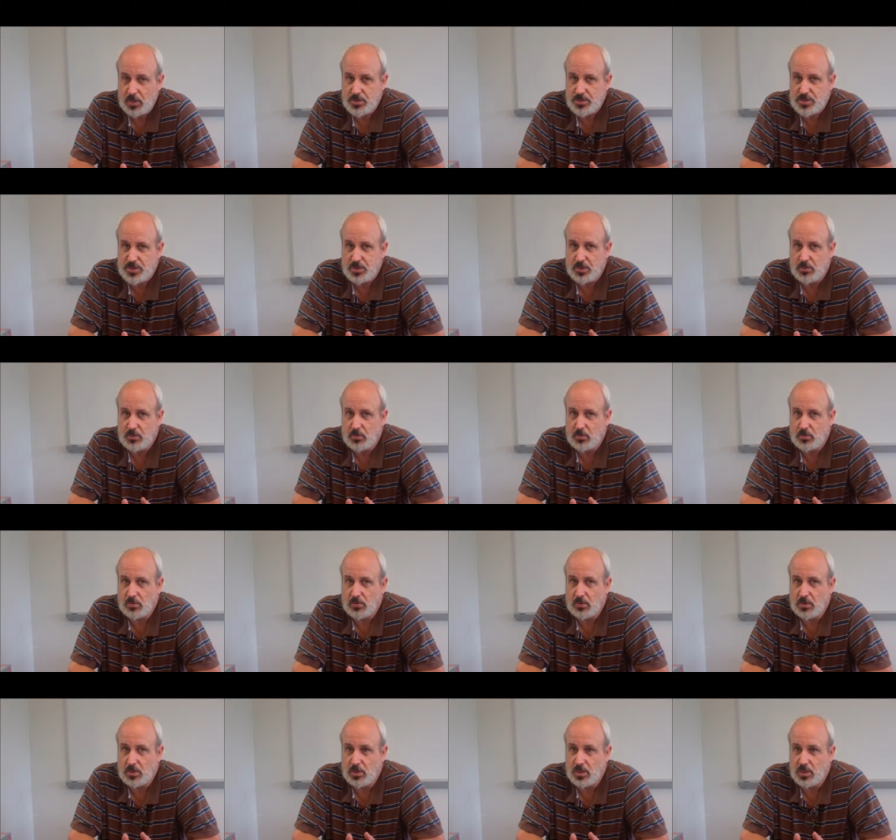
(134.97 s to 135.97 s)
so
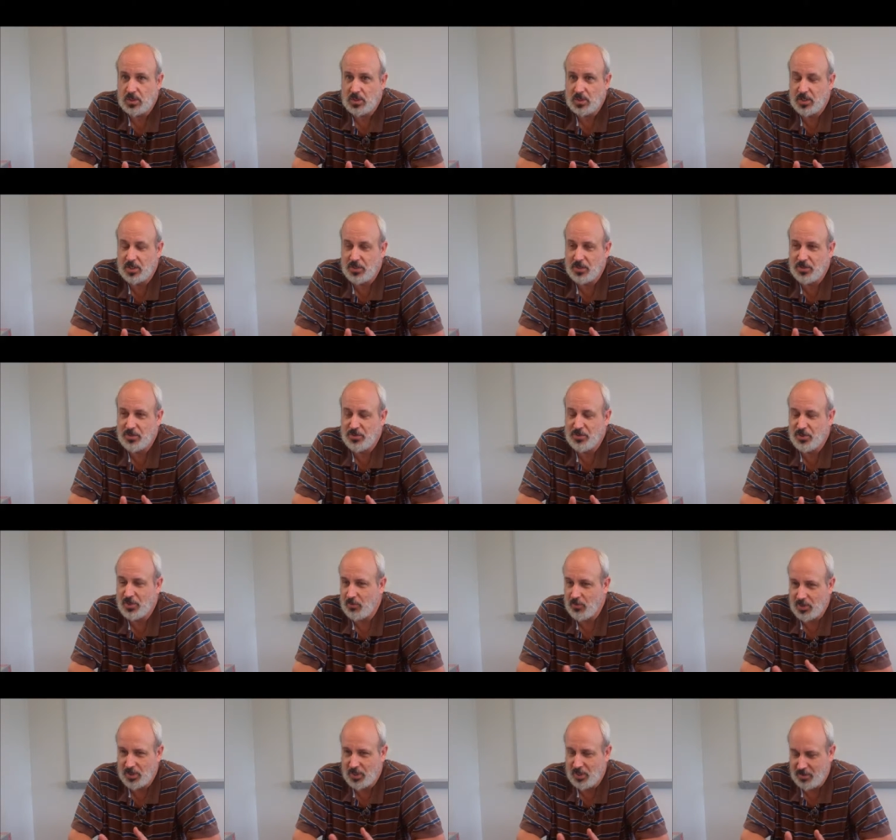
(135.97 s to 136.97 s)

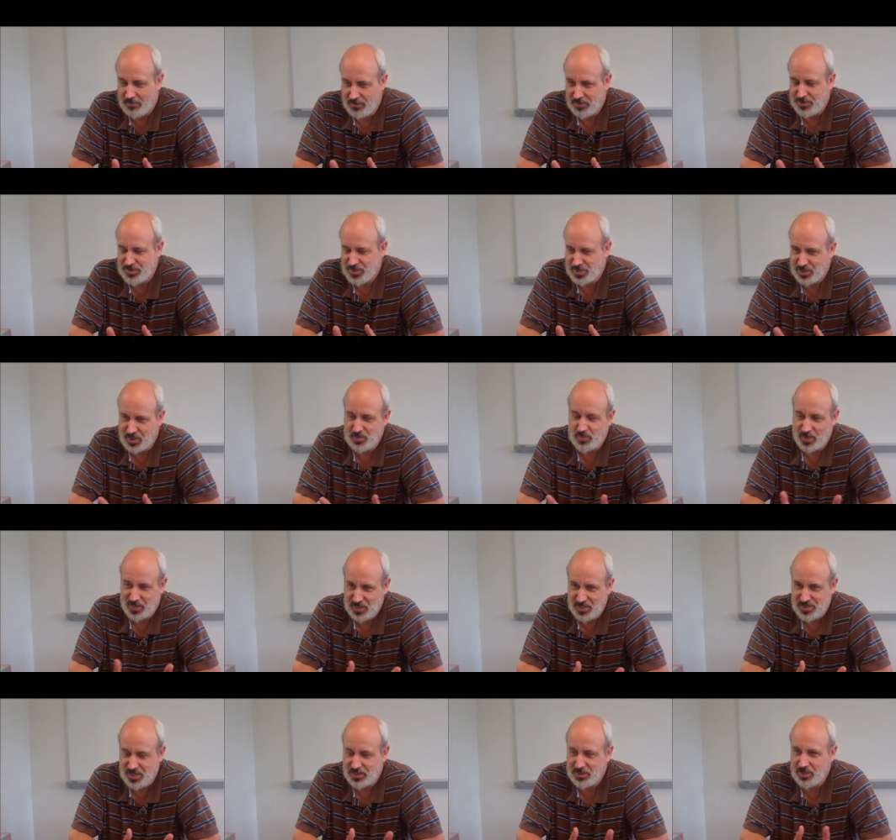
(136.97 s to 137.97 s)
knowing all of those things
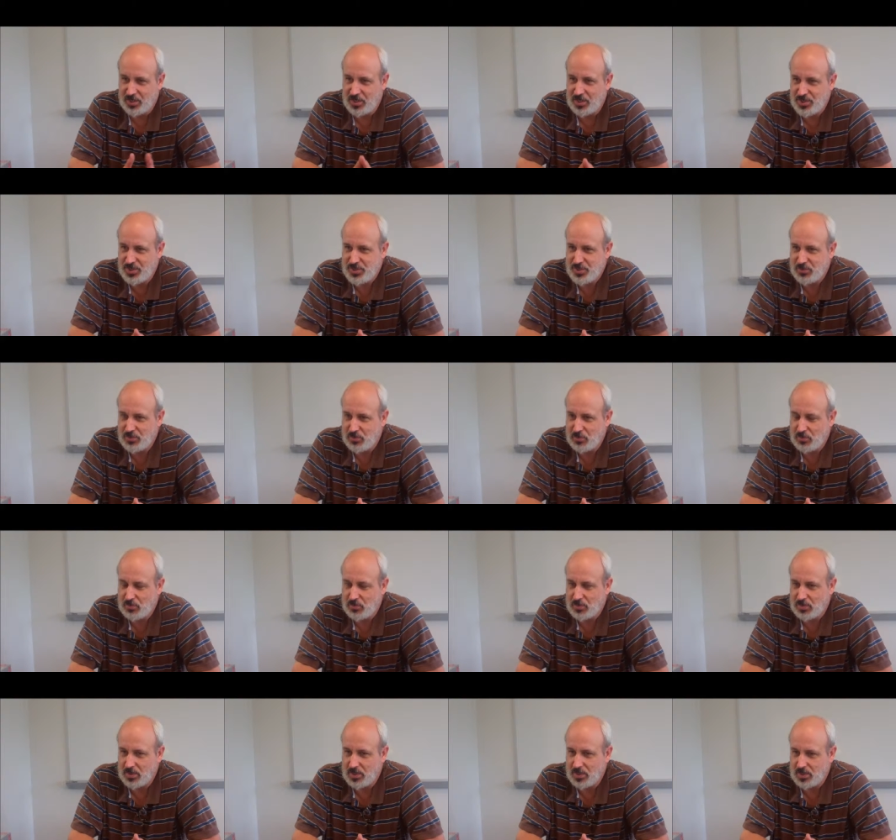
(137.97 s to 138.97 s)
because I'd gone to
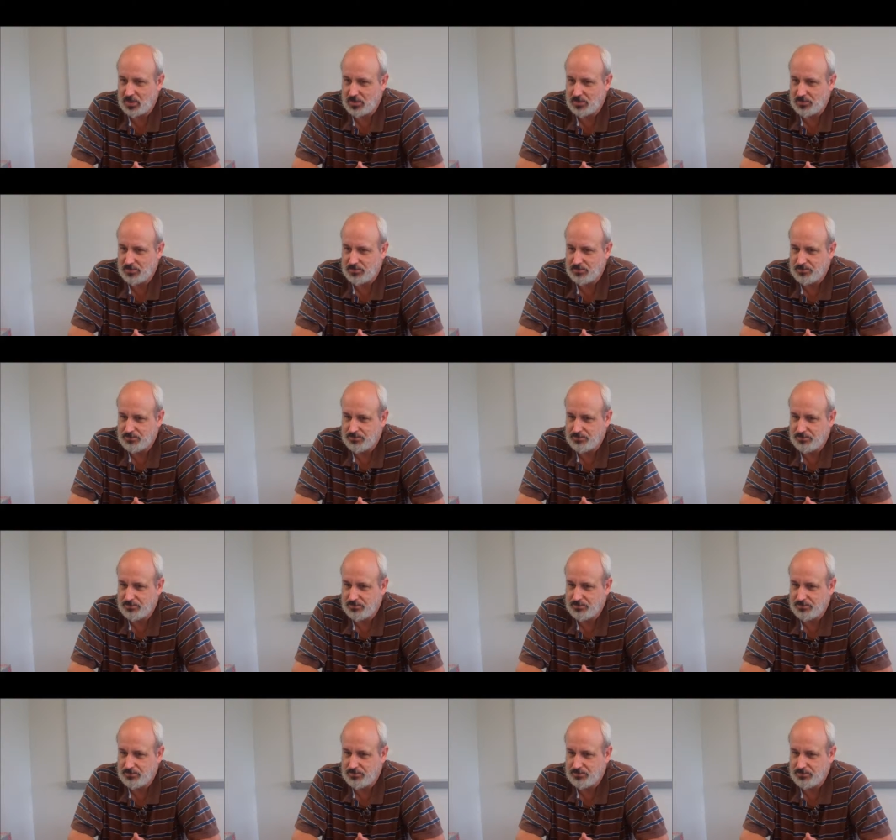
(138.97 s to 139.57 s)
um,